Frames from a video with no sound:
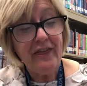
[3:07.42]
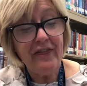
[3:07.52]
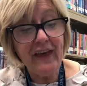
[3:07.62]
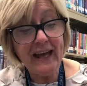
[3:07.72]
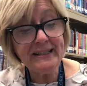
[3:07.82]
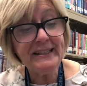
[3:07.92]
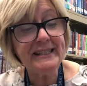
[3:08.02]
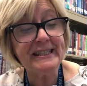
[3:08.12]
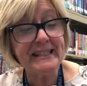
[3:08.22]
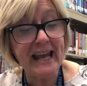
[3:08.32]
Then
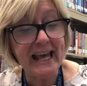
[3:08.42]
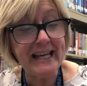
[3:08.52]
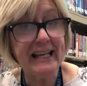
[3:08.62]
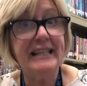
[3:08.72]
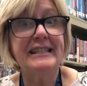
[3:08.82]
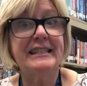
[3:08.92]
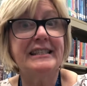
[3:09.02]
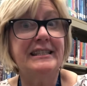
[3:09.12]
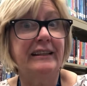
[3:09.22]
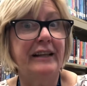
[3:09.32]
Snake
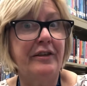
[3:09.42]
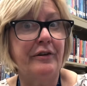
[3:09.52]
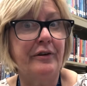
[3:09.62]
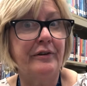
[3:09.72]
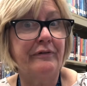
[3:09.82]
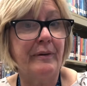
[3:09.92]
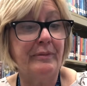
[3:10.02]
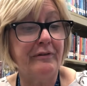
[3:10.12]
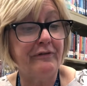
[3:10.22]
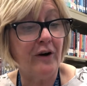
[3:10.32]
slithered
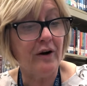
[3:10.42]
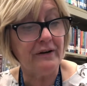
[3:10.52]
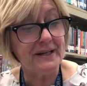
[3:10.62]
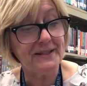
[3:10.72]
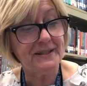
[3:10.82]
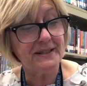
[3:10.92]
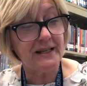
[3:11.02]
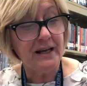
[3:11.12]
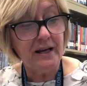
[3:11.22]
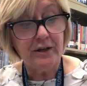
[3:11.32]
from the forest.
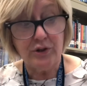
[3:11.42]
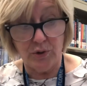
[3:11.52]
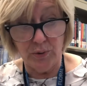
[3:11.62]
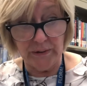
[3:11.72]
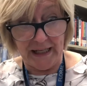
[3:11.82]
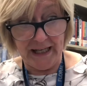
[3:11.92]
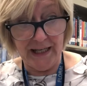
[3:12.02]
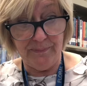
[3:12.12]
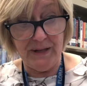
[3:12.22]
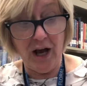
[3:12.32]
Tula
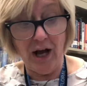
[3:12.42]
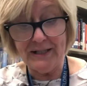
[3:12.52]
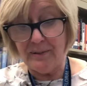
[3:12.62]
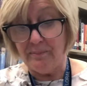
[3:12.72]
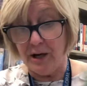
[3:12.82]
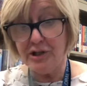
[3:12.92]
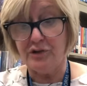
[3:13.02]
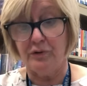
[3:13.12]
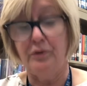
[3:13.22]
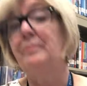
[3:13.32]
hid behind a
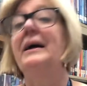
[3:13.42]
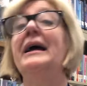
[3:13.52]
mushroom